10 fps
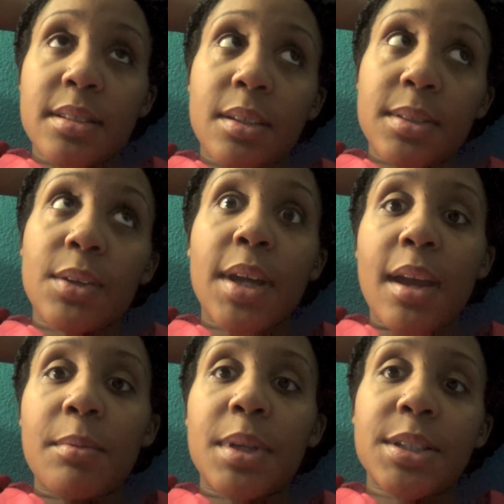So I was like,
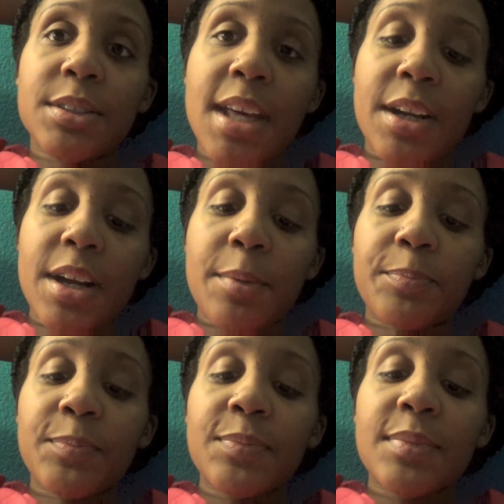okay, I'll be here till Saturday.
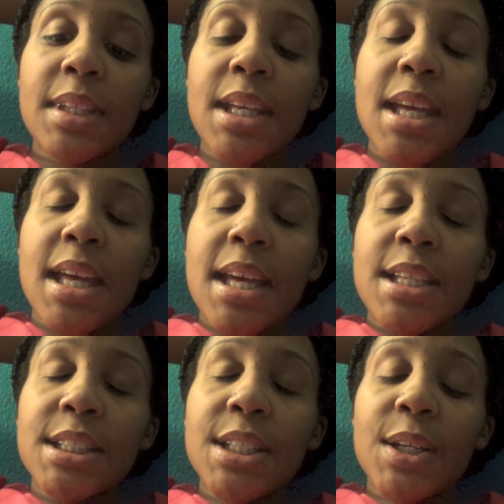
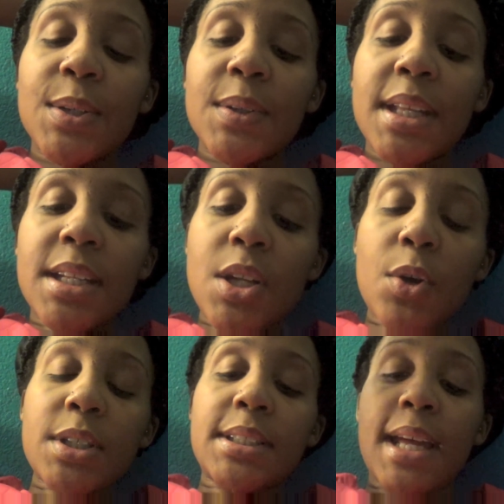So they did an
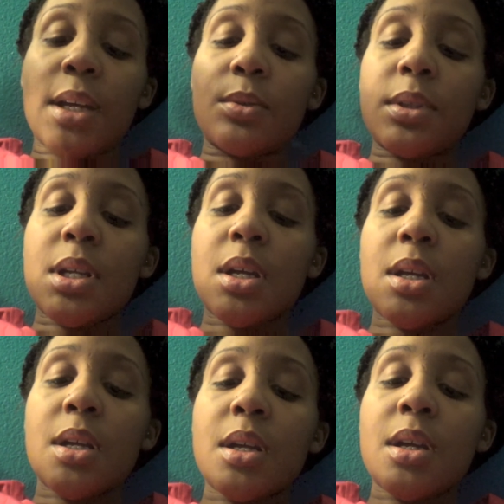ultrasound
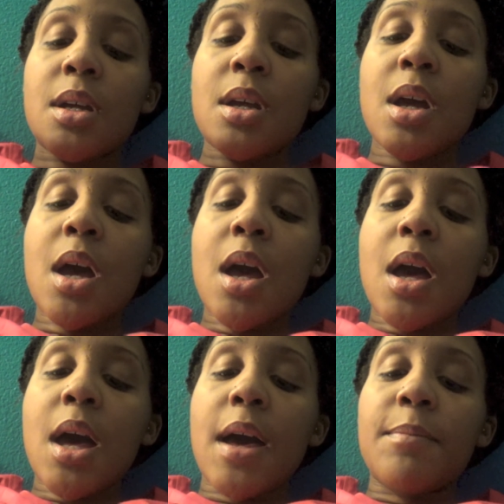
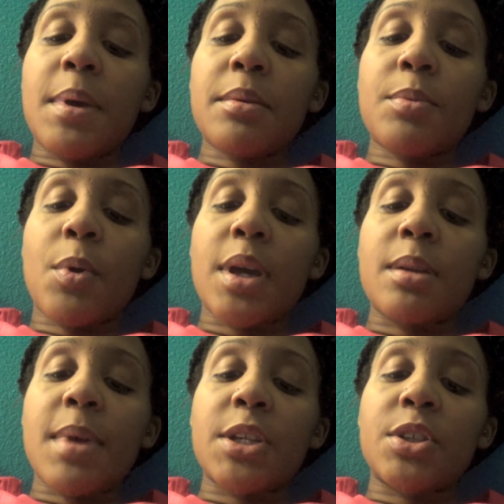of baby boy to
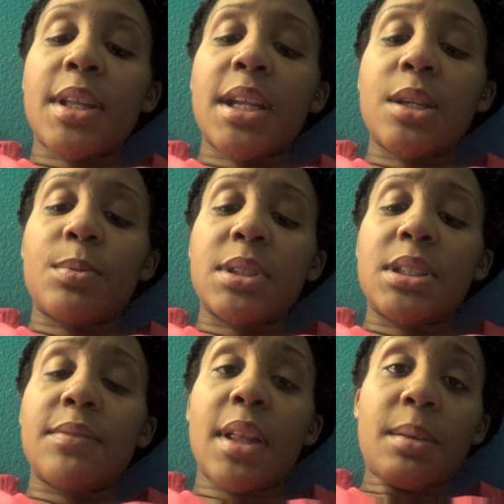make sure that he was
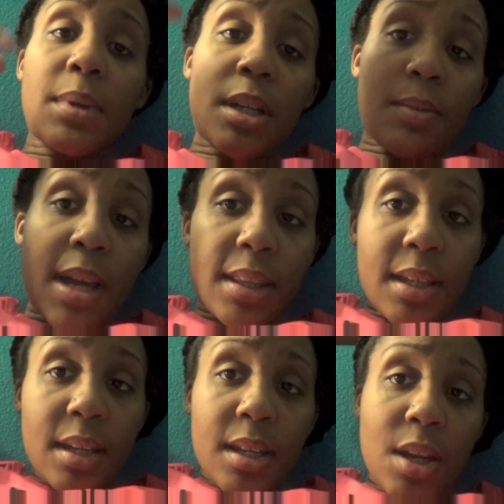developing
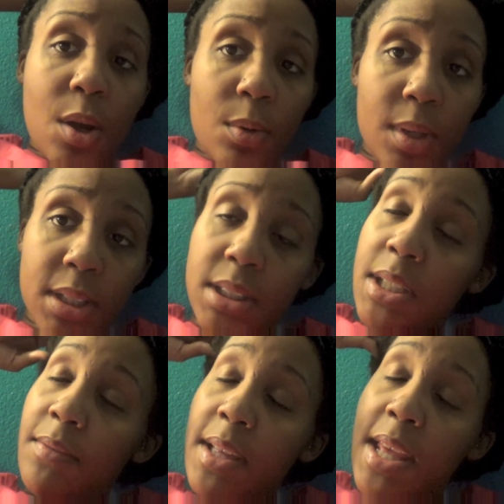correctly, and
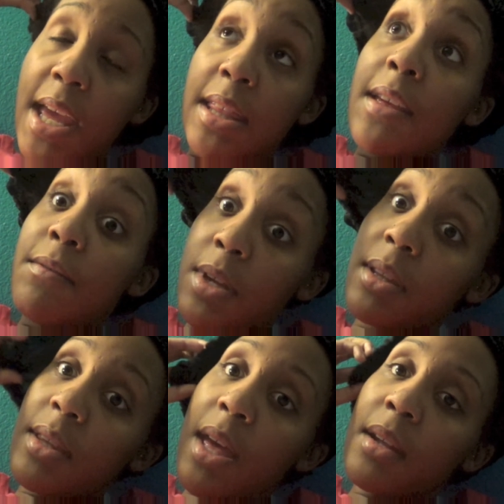stuff like that, in the
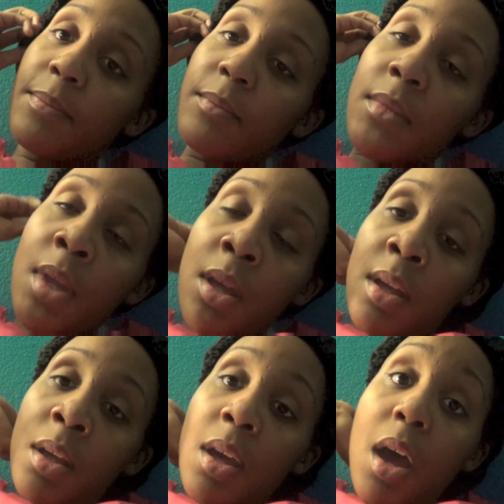event that
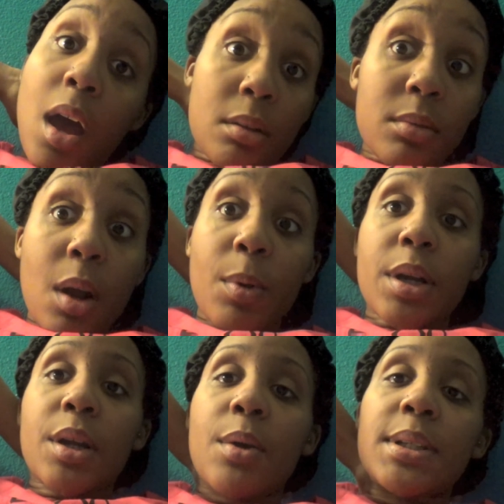I were
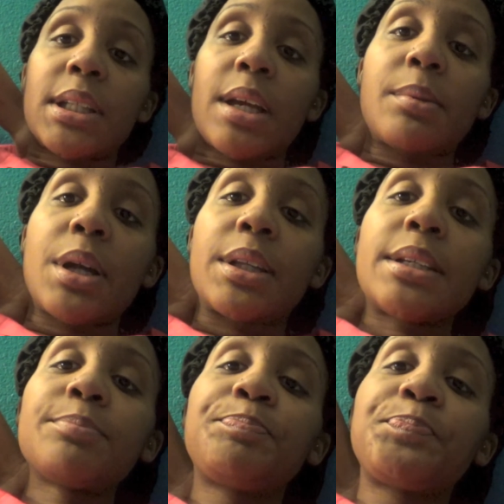to go into labor early.